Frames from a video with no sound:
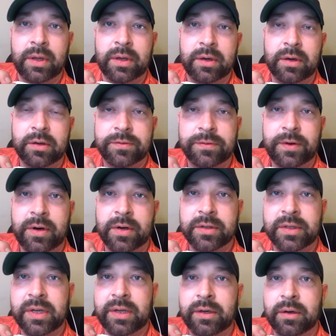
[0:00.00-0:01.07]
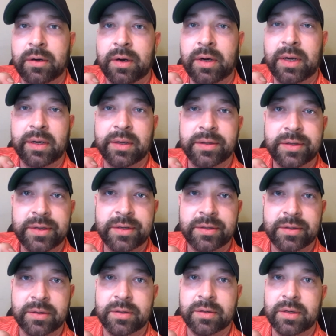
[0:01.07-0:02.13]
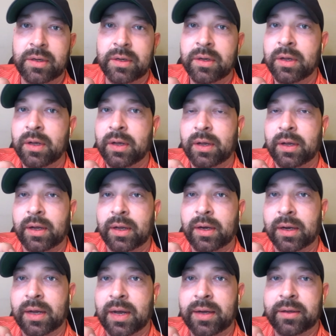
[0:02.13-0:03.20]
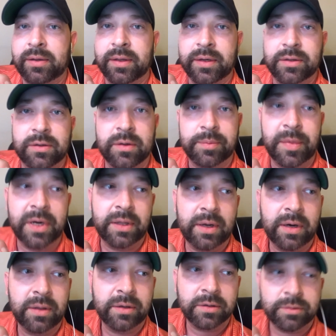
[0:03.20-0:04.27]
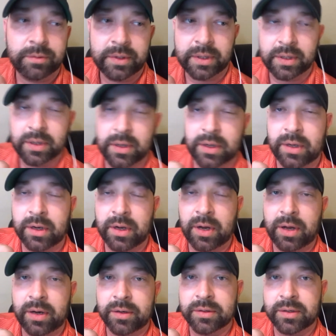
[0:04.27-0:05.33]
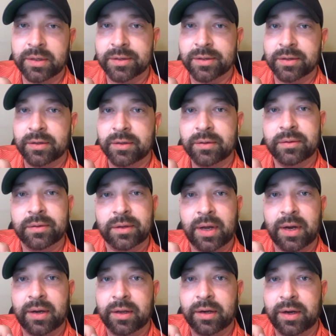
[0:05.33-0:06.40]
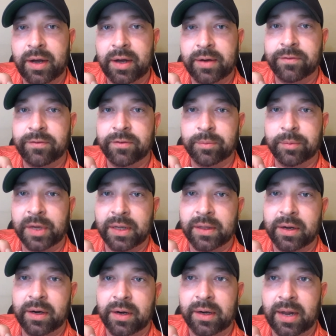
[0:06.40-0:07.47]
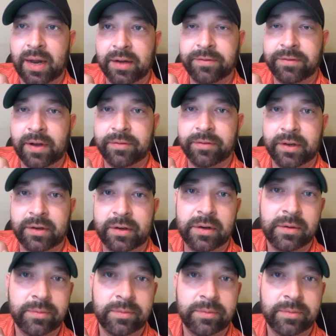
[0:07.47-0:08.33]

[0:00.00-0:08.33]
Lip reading: as far as tee to green consistency and a guy you think is going to be there this week, Connors gets the kind of the nod from me there at 9,500.